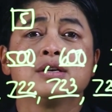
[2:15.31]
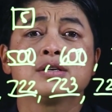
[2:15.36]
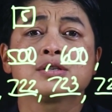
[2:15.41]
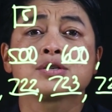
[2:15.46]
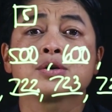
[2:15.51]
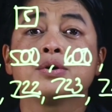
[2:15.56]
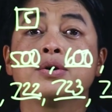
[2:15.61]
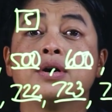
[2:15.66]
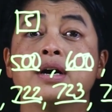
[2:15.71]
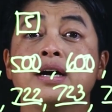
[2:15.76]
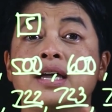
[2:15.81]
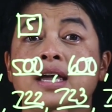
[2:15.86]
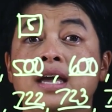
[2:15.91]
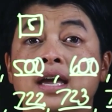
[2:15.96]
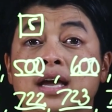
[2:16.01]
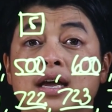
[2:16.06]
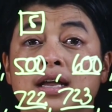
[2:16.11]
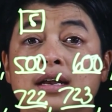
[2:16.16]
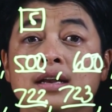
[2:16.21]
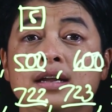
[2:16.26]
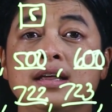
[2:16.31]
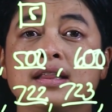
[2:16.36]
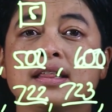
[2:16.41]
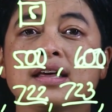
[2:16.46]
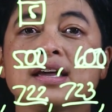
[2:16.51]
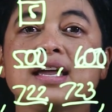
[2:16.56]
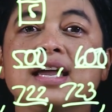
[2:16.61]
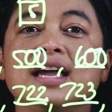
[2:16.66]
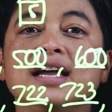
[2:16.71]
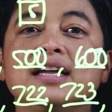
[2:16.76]
So again,
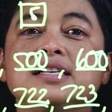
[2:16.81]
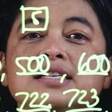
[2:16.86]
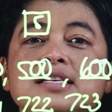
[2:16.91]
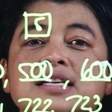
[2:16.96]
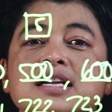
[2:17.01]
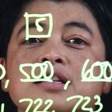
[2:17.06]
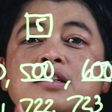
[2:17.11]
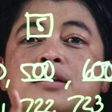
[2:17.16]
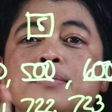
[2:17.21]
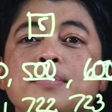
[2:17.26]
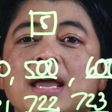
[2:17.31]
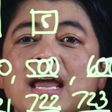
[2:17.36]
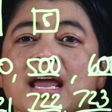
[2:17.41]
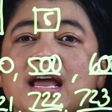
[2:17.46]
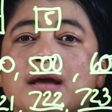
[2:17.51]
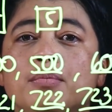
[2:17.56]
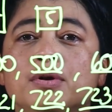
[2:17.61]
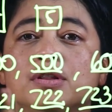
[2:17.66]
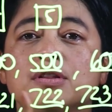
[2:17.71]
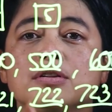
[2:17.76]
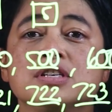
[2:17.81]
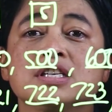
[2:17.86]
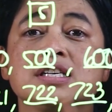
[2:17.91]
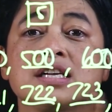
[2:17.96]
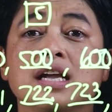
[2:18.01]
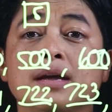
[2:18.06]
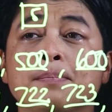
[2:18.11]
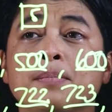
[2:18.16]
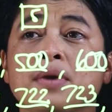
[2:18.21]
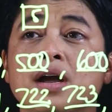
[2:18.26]
the kids need to be able to
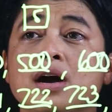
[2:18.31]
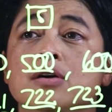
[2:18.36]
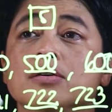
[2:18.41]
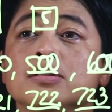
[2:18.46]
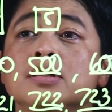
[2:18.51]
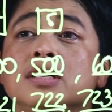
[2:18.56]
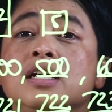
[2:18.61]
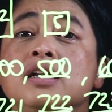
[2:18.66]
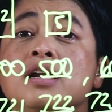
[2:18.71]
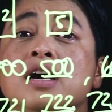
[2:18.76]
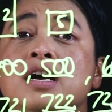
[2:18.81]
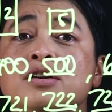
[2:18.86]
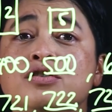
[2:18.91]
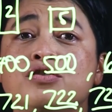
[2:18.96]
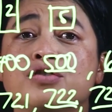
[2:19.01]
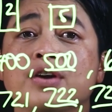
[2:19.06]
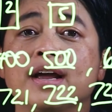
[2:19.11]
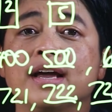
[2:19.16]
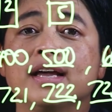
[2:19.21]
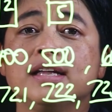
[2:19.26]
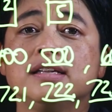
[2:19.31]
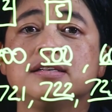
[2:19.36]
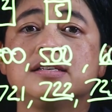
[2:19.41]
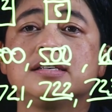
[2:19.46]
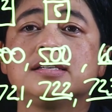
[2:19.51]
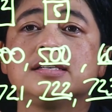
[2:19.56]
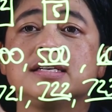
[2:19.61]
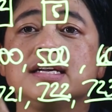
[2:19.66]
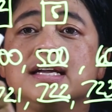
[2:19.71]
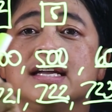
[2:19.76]
skip count in
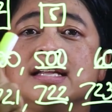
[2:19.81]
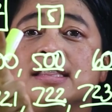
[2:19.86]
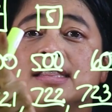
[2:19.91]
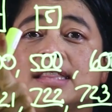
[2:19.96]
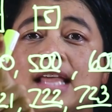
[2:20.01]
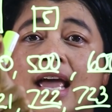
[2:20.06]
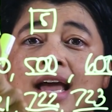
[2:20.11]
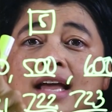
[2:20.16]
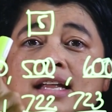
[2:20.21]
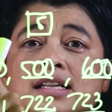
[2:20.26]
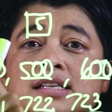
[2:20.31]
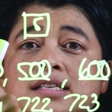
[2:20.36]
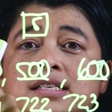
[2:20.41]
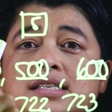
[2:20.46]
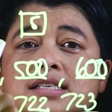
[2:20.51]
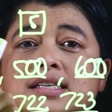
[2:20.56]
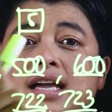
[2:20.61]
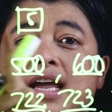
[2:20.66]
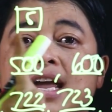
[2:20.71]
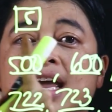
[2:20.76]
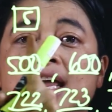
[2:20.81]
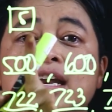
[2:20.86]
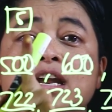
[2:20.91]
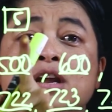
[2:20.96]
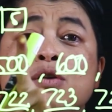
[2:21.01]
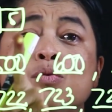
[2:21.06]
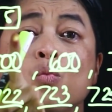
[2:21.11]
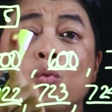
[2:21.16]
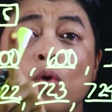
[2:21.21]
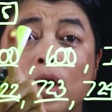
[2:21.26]
hundreds, in tens, and
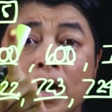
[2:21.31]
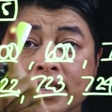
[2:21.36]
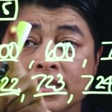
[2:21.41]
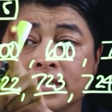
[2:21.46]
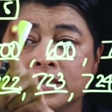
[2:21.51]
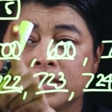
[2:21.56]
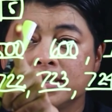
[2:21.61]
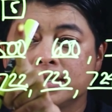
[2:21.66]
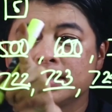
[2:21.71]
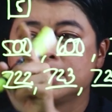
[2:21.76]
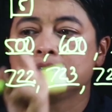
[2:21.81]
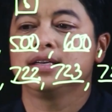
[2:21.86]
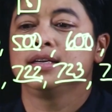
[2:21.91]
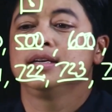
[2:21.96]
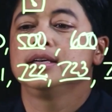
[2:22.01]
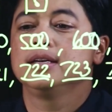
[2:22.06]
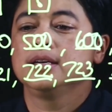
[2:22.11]
in ones.